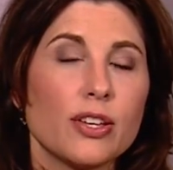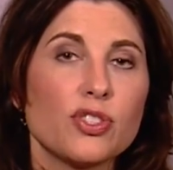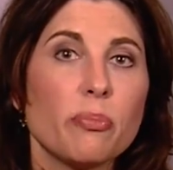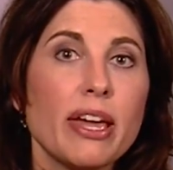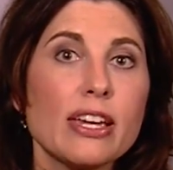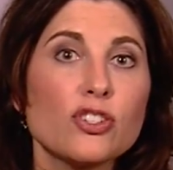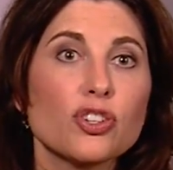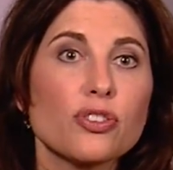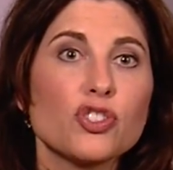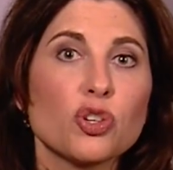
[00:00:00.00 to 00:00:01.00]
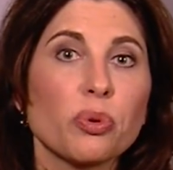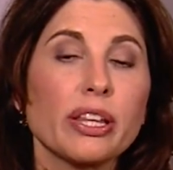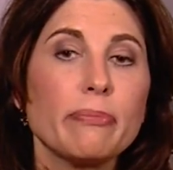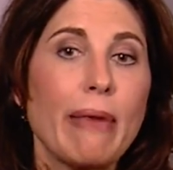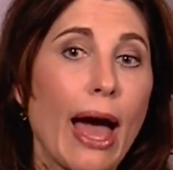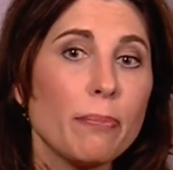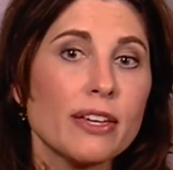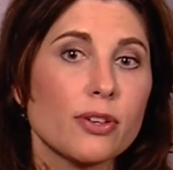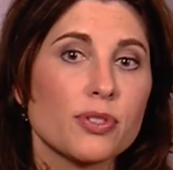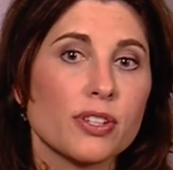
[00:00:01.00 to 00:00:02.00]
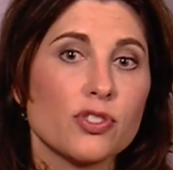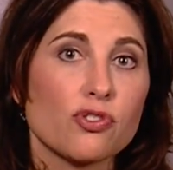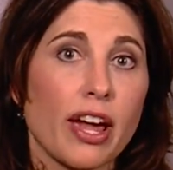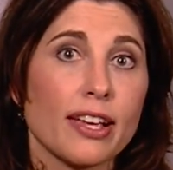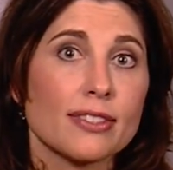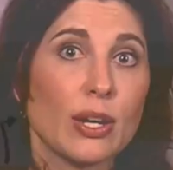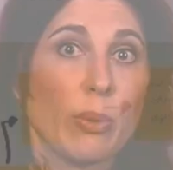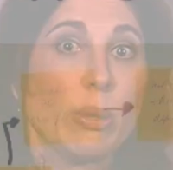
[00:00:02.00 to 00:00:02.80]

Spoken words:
So making sure that you're really mapping those constraints, and